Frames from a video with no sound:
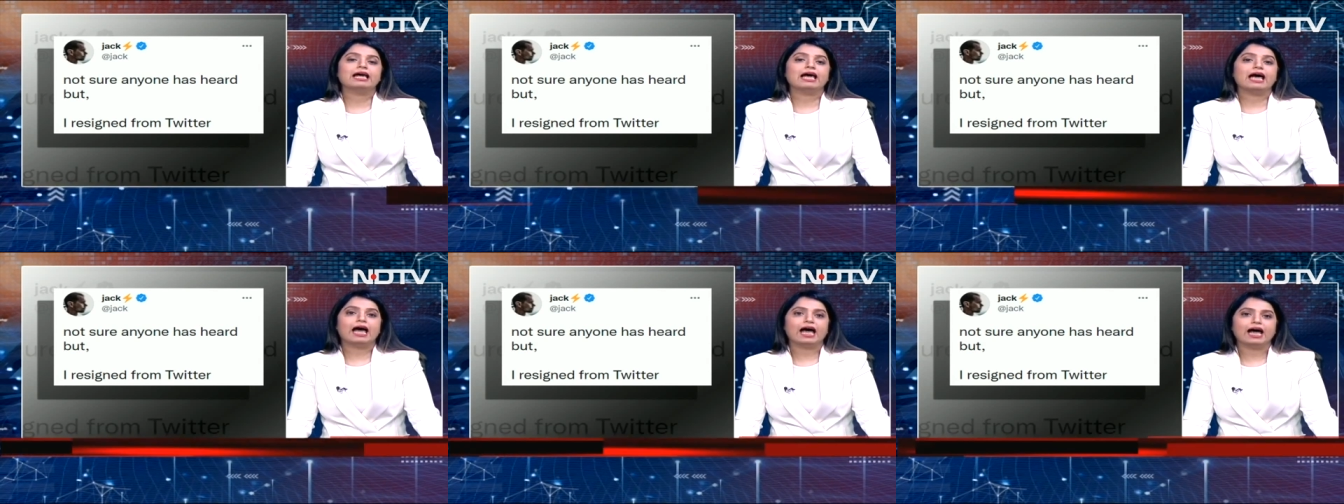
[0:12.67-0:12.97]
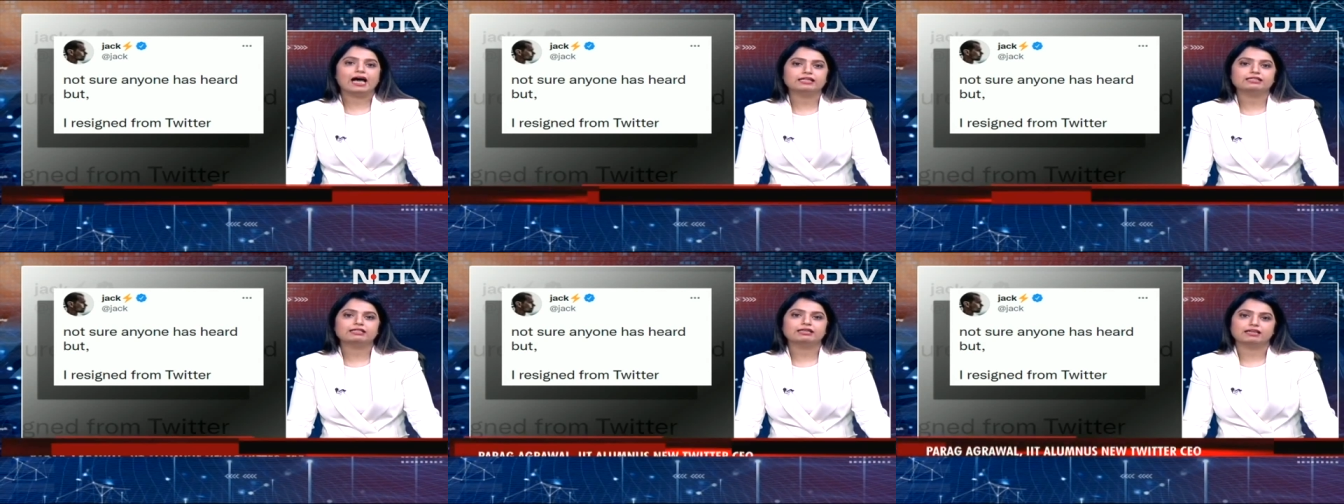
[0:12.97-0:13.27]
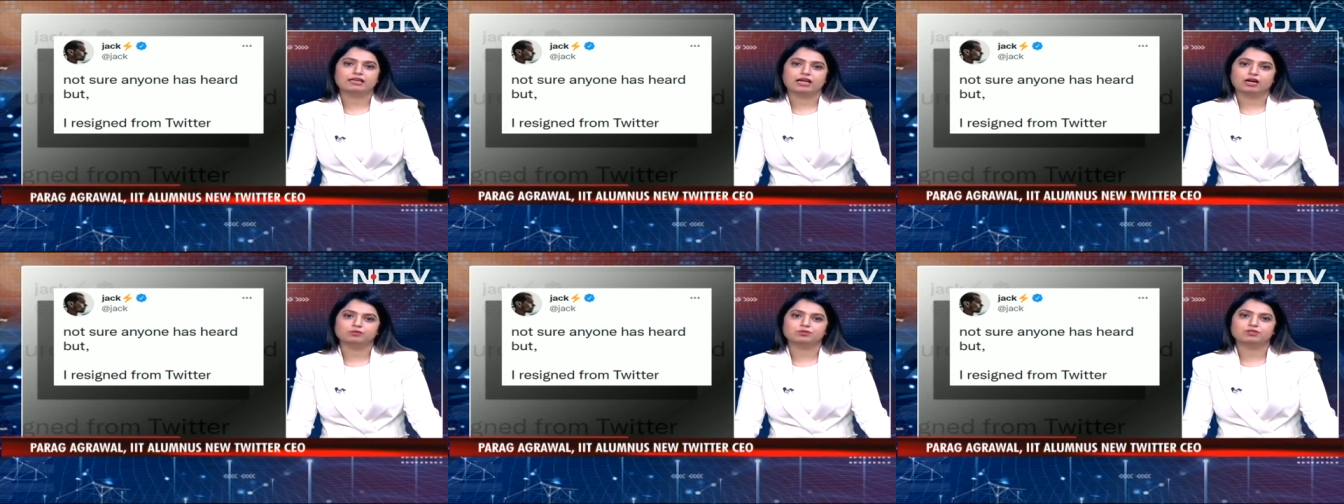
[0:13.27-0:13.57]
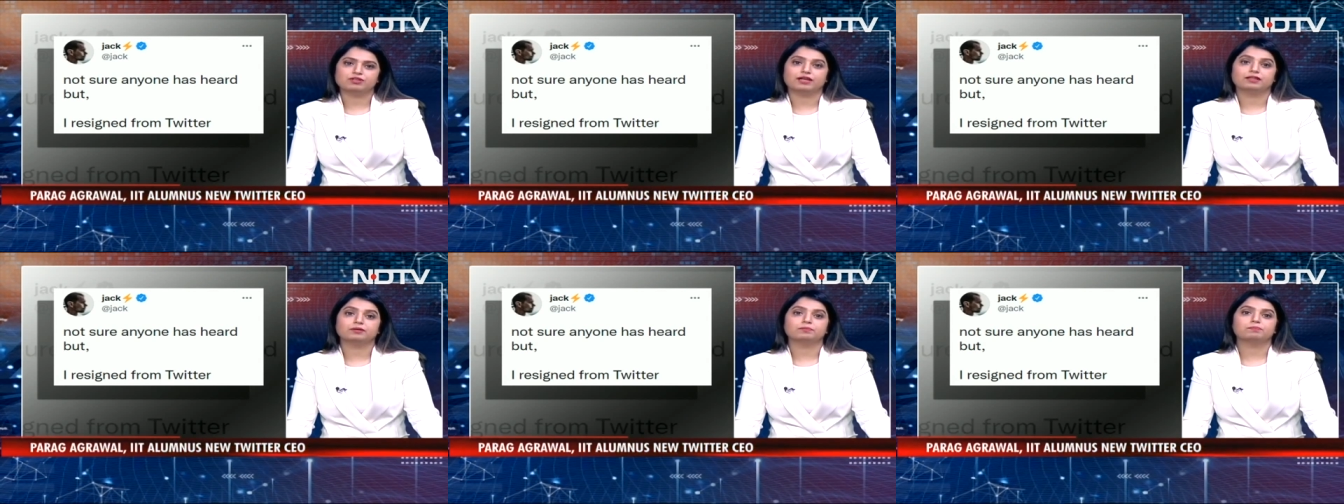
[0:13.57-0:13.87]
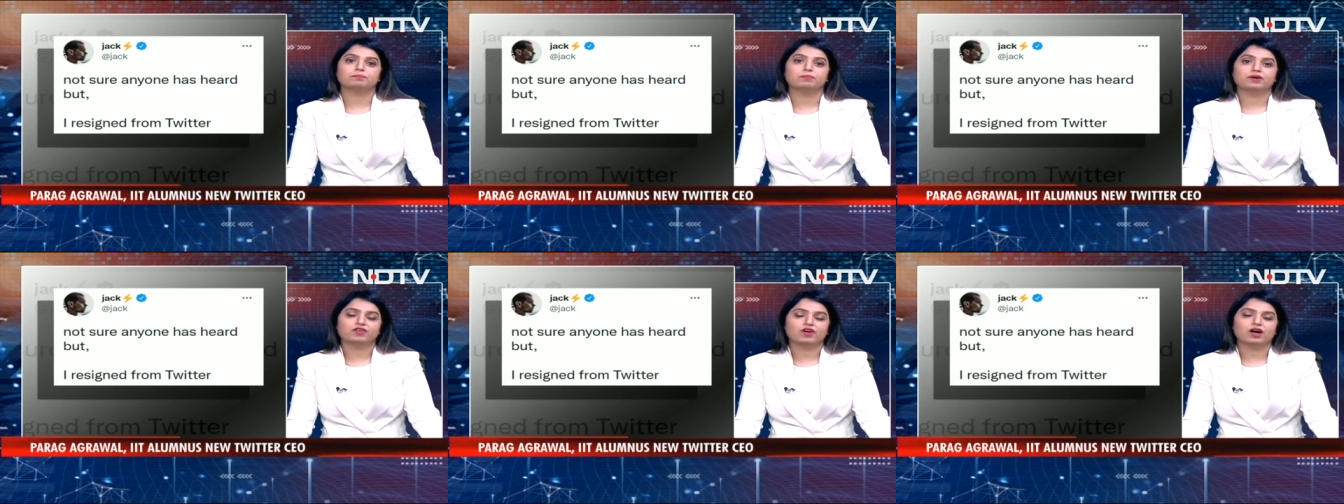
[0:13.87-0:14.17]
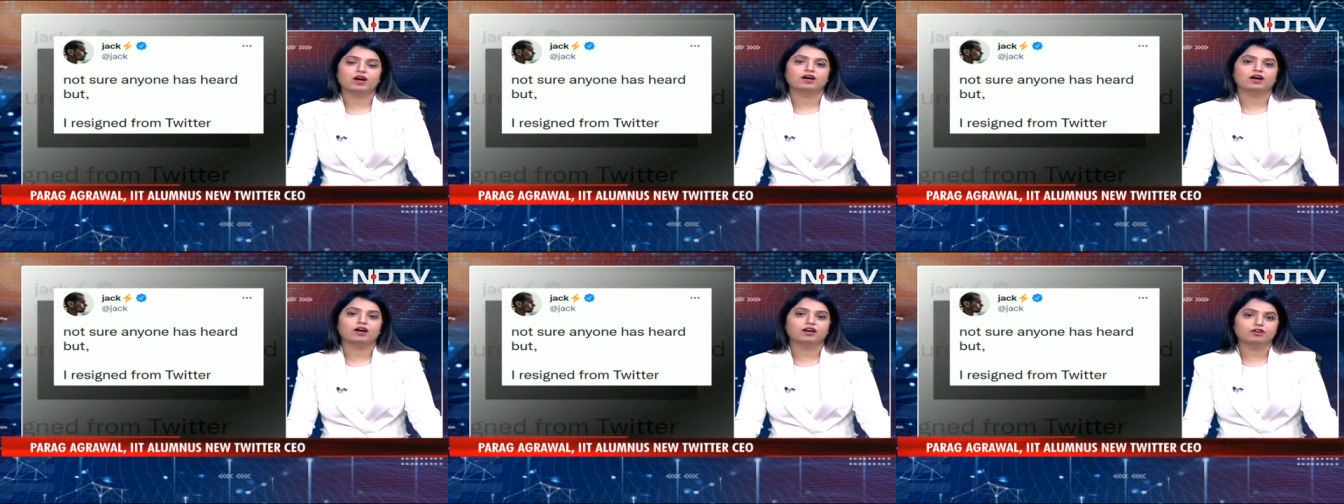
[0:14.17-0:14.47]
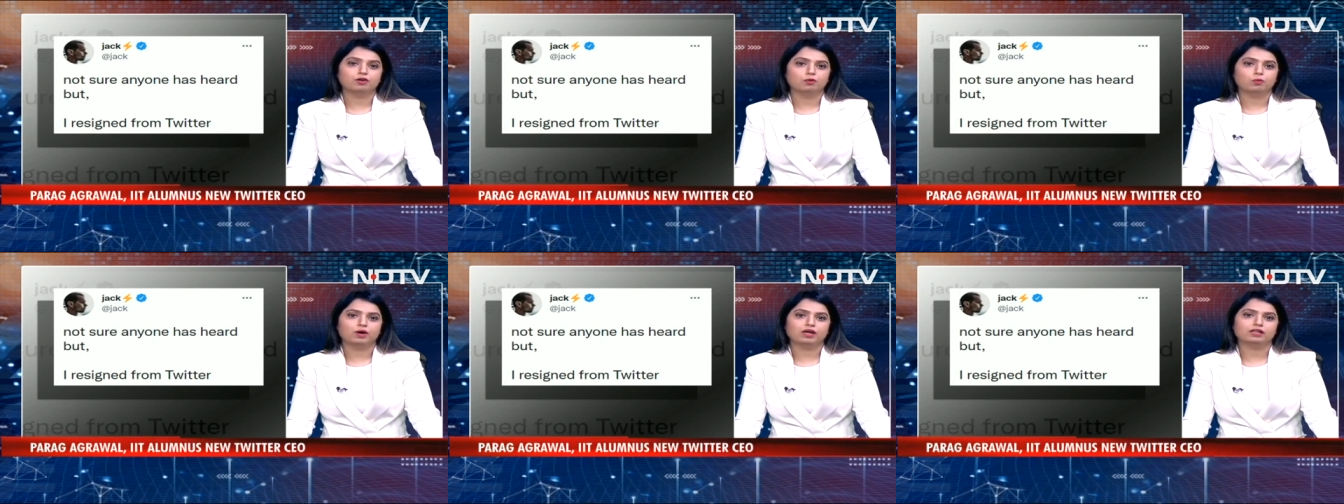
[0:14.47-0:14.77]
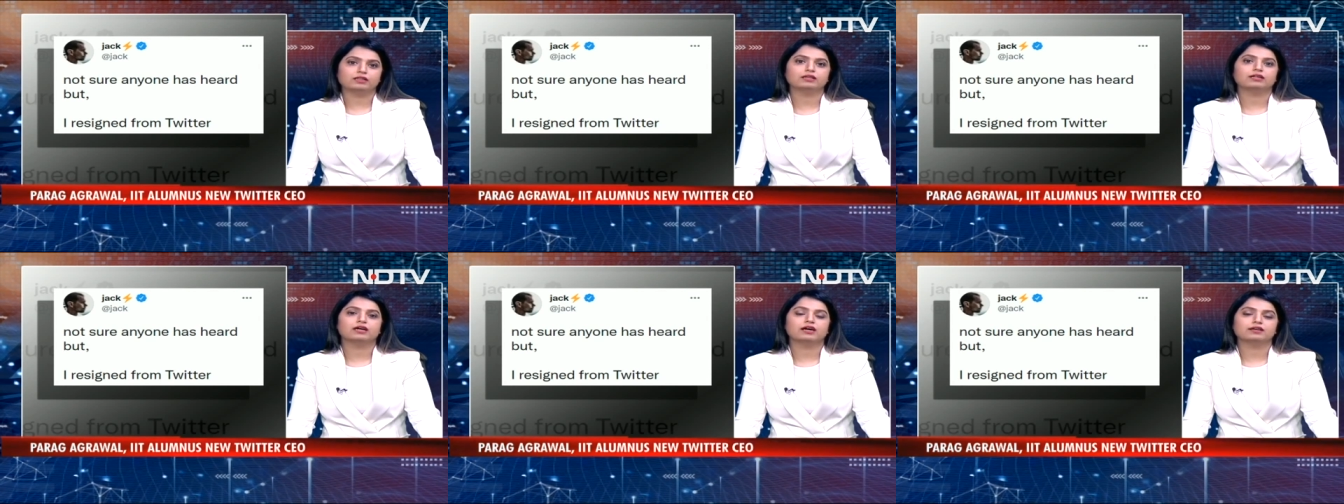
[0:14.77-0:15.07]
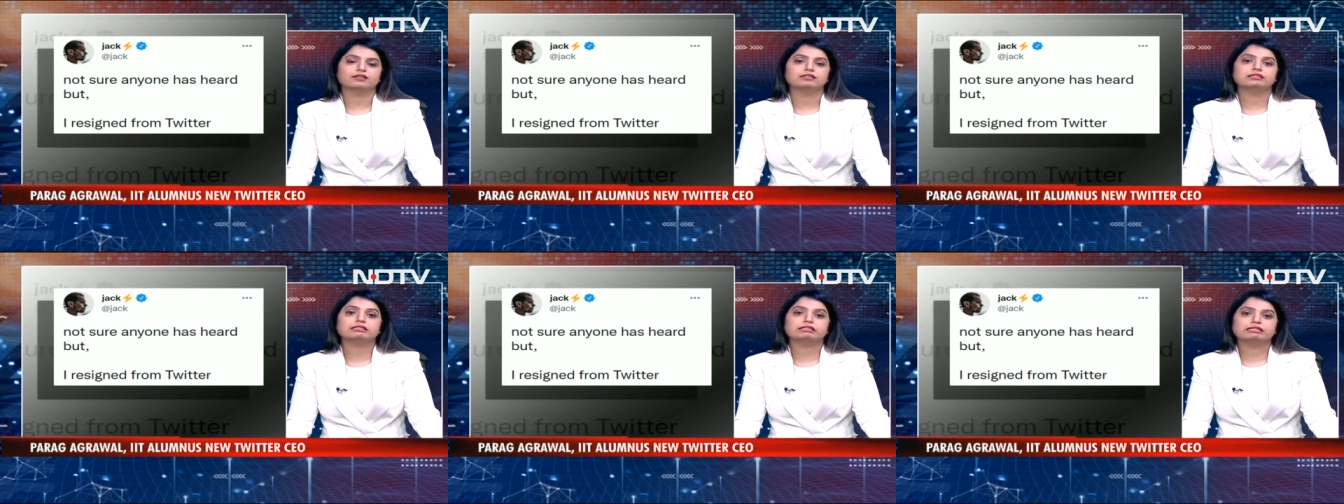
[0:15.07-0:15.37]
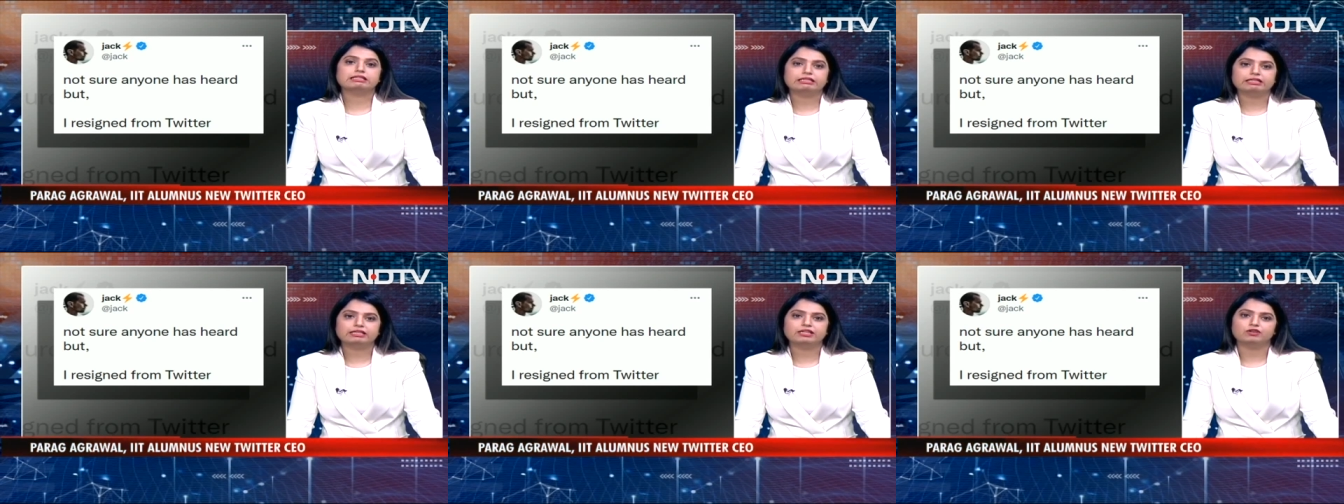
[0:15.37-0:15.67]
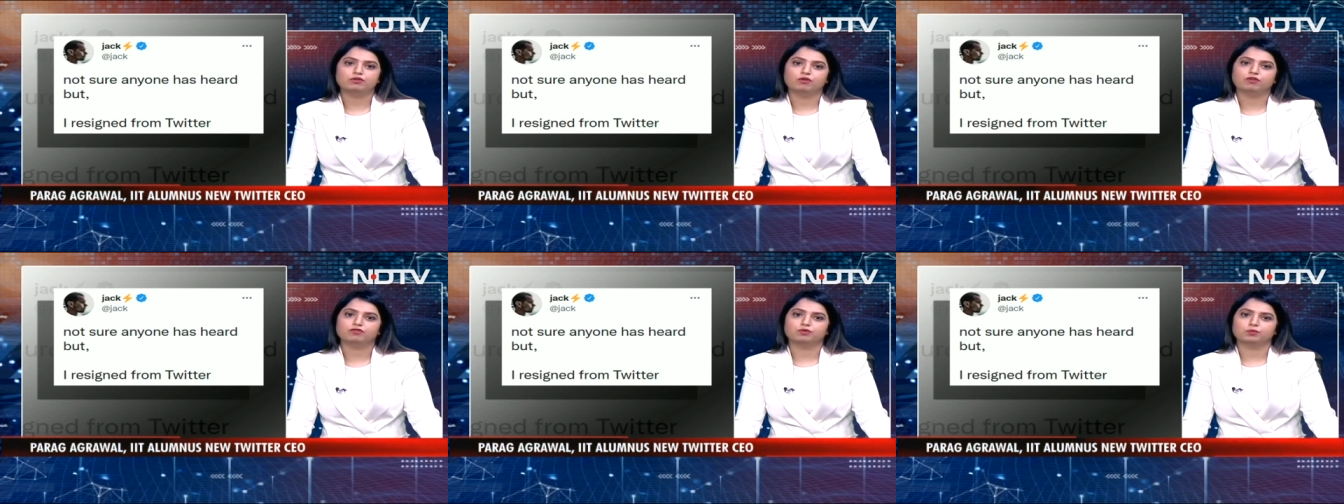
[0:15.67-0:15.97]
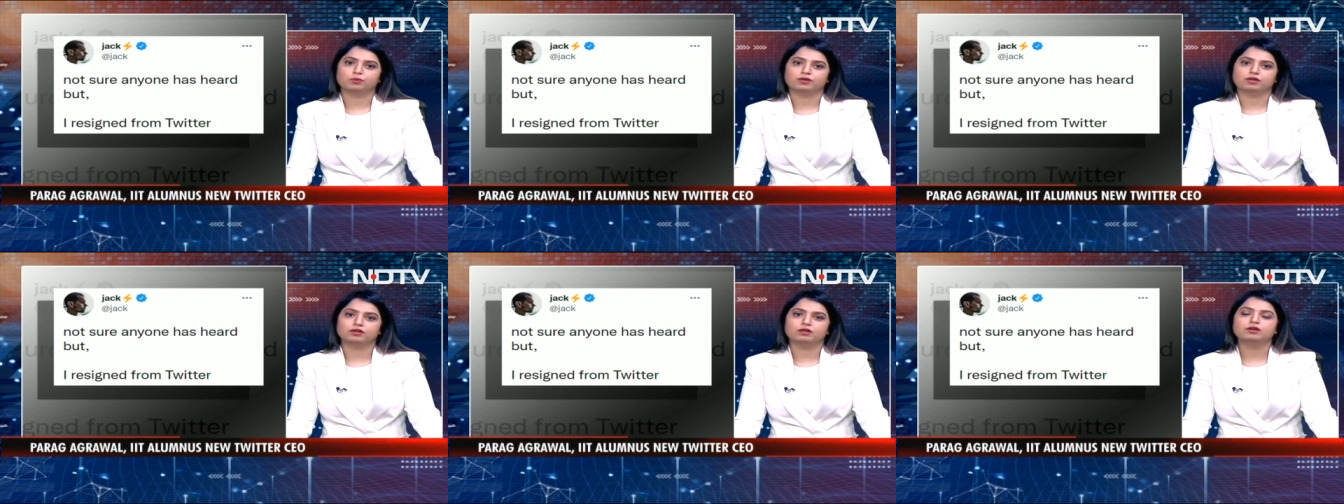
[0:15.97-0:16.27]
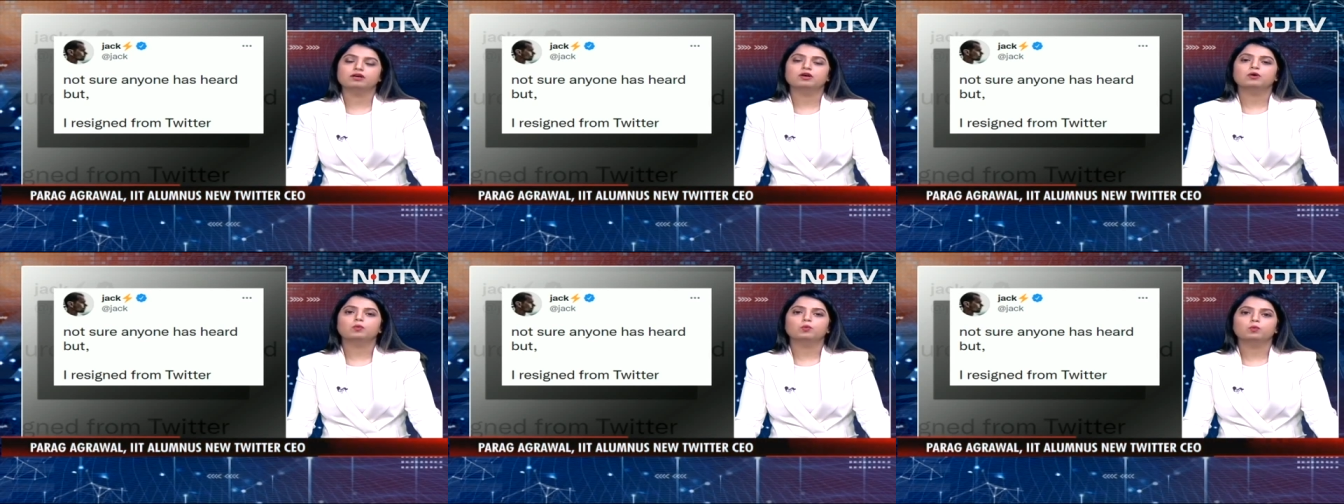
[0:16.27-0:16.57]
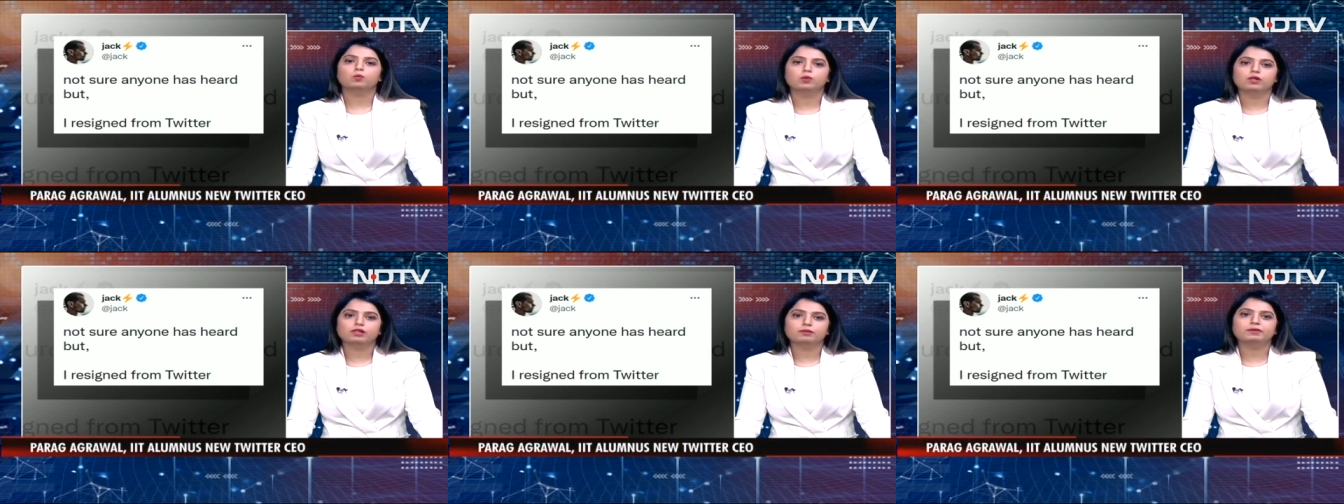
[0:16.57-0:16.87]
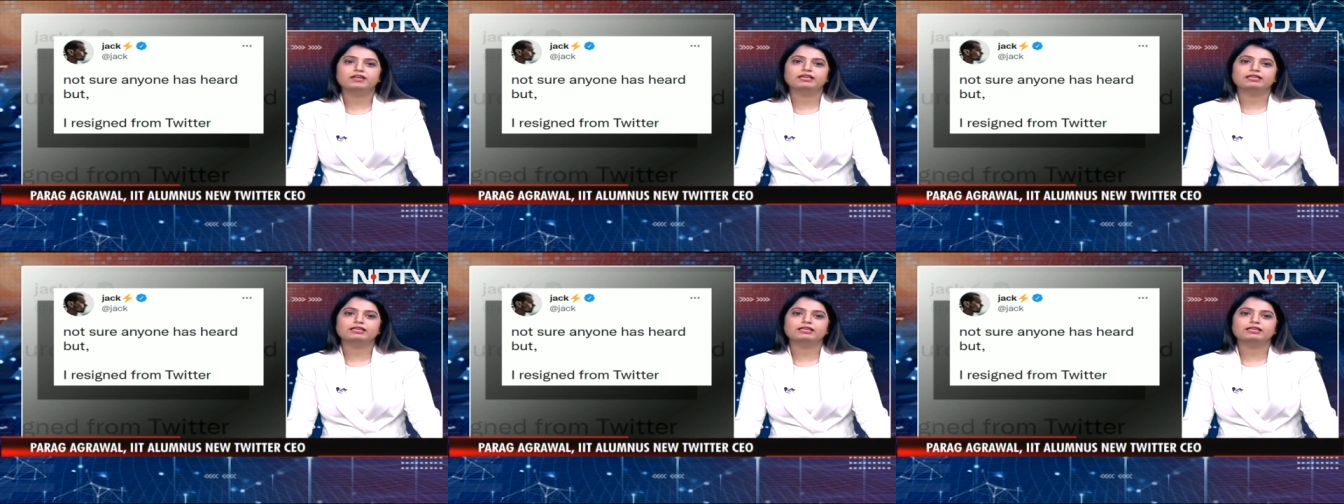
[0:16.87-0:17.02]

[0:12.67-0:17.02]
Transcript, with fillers: has announced that Parag Agrawal, the current CTO of Twitter, will be